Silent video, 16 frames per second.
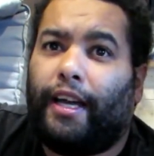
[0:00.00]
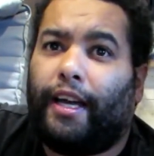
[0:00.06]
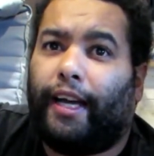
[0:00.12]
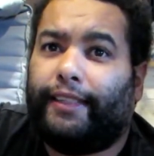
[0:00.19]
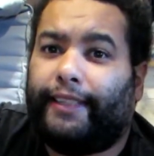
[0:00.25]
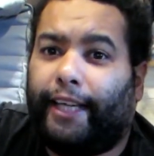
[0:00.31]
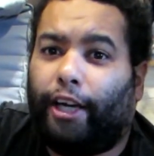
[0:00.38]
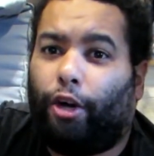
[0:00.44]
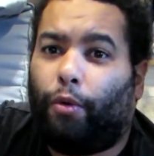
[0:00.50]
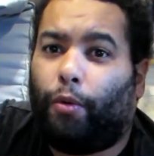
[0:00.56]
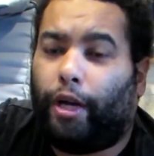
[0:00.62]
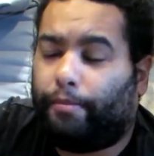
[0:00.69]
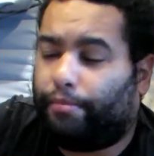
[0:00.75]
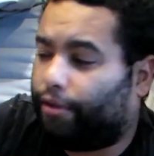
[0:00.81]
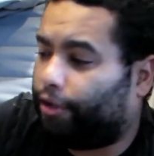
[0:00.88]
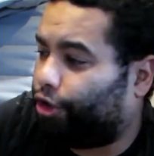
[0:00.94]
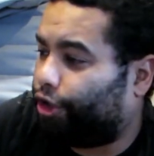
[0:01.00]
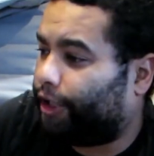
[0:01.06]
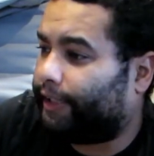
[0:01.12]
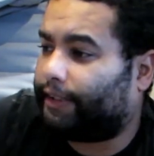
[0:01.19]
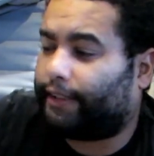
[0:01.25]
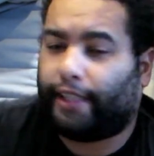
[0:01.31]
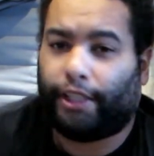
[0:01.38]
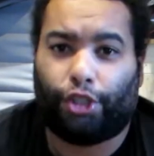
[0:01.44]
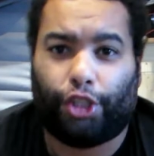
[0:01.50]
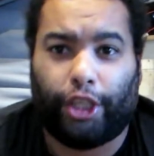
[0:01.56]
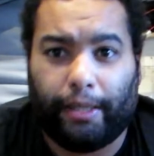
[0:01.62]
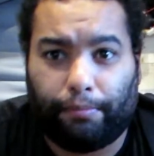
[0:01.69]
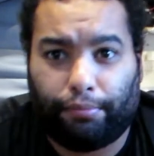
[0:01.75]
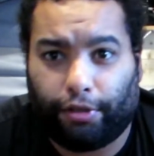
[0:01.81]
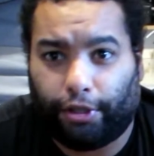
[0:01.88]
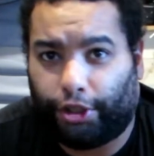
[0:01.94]
a DIY project, a
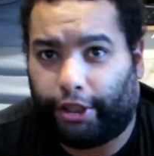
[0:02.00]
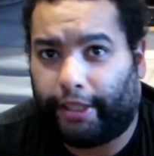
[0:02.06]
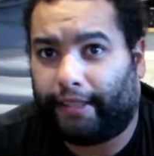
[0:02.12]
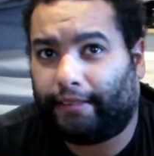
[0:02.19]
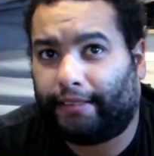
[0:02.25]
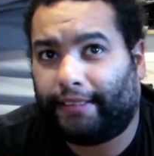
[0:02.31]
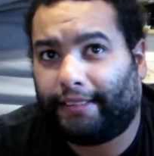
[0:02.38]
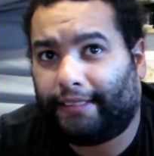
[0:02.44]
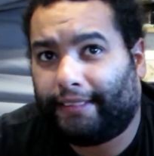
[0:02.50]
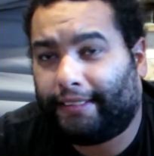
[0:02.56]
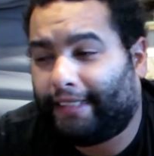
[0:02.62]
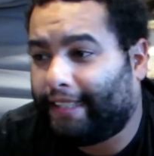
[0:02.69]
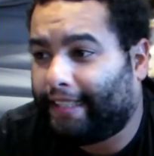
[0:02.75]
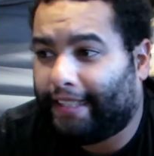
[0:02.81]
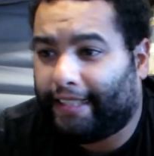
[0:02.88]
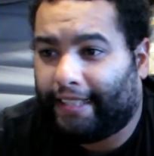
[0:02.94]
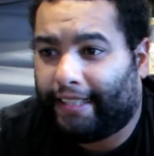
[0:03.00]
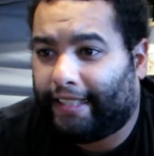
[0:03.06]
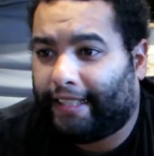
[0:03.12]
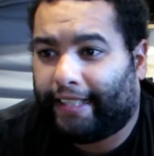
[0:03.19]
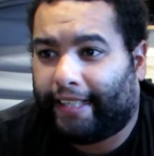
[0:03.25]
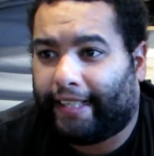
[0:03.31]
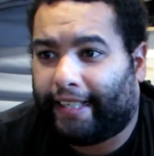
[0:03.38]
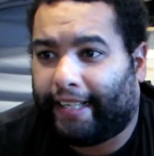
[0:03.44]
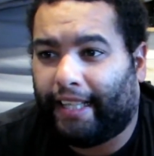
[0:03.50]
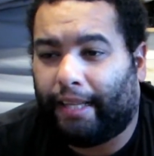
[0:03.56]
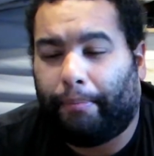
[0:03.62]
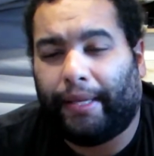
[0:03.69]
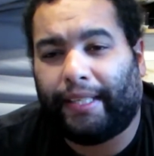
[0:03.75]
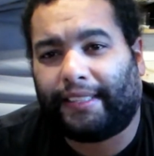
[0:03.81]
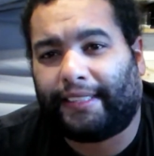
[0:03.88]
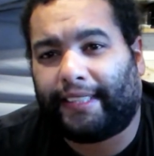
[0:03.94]
cheap project, and the
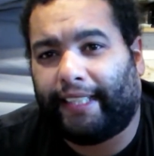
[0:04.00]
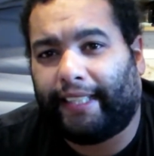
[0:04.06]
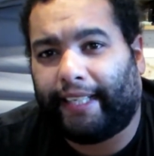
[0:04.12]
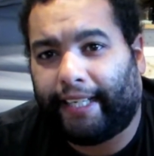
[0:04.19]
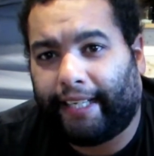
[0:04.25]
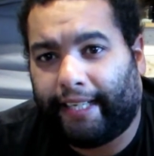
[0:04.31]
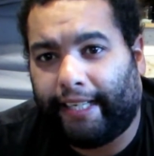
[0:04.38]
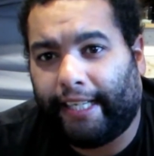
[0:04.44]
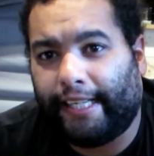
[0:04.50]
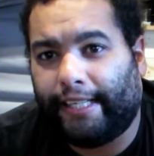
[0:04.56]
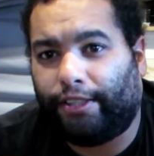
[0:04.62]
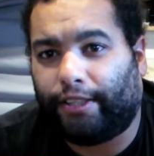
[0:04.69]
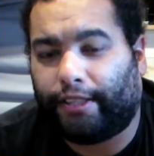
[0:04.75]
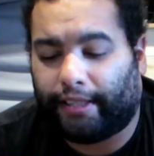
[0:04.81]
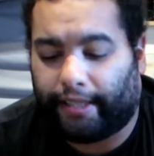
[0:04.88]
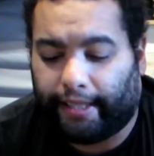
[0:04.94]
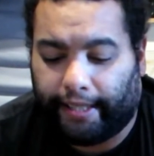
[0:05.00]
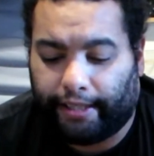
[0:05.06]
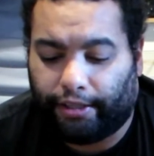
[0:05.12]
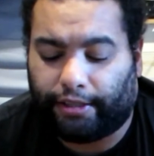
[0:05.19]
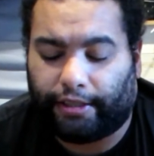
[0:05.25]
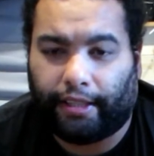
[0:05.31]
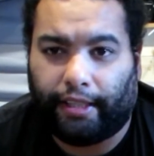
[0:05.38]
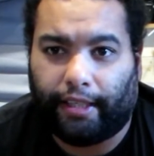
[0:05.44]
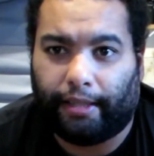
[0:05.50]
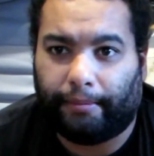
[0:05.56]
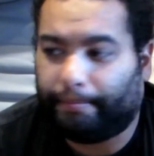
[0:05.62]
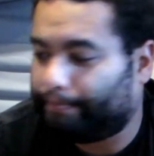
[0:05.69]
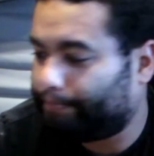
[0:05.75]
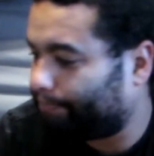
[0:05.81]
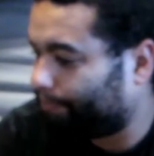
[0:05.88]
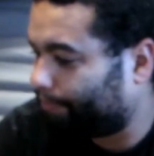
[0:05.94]
bits take ages and ages to come.
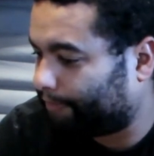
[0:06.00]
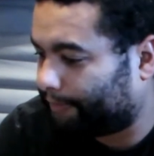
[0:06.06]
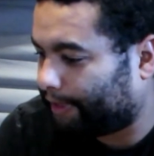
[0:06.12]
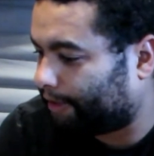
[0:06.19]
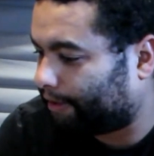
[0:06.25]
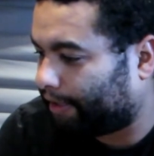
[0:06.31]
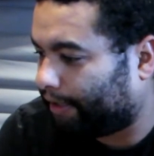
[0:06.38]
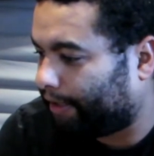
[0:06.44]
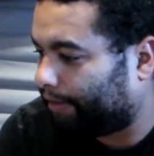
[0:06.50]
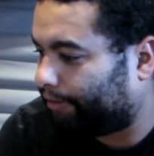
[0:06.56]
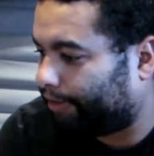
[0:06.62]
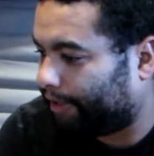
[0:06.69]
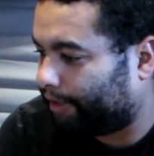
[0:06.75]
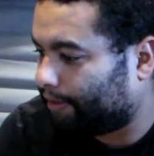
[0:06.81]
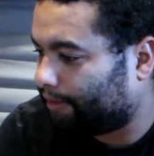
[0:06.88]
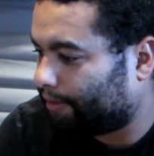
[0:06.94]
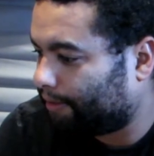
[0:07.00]
That's the only thing.